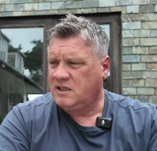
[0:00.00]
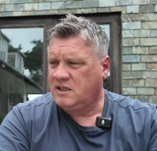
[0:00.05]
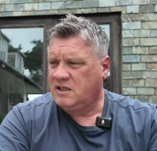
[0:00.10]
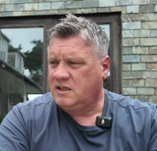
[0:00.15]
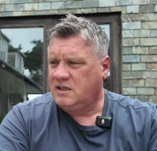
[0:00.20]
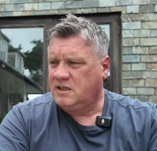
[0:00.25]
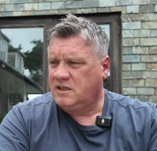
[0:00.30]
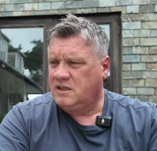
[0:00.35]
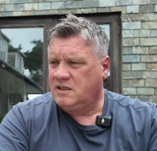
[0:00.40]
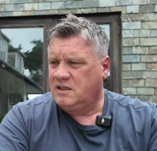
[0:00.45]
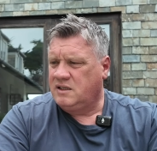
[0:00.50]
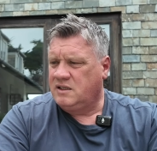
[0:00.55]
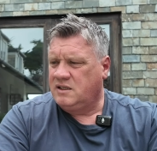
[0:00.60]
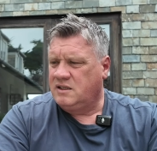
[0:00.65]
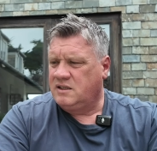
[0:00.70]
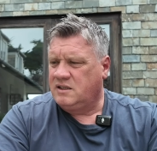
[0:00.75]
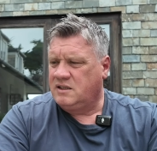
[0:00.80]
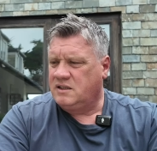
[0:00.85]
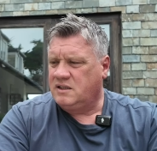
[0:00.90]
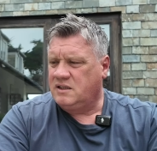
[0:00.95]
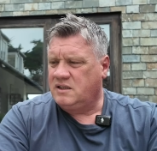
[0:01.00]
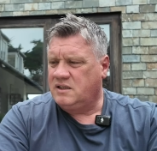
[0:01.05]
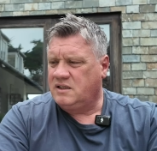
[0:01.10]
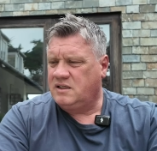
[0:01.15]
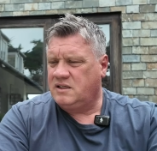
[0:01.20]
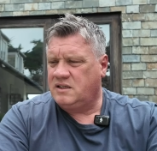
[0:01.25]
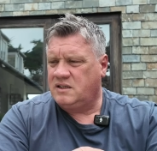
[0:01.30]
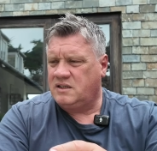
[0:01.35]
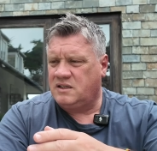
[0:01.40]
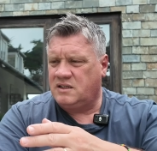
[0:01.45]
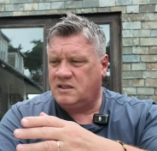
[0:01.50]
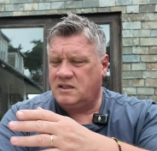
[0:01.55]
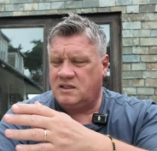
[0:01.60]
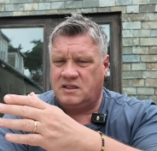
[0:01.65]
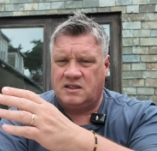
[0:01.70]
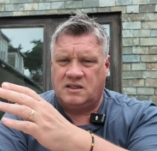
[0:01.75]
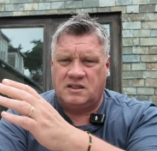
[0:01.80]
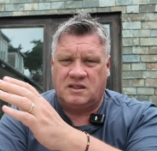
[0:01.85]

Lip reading: (no one is talking)